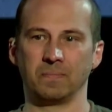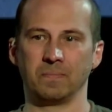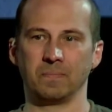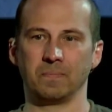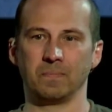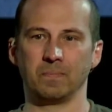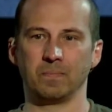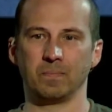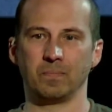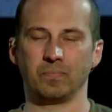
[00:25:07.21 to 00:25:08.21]

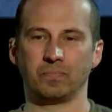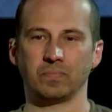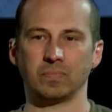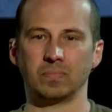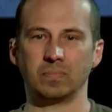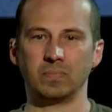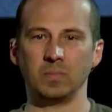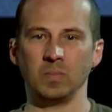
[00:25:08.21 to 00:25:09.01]
[no speech]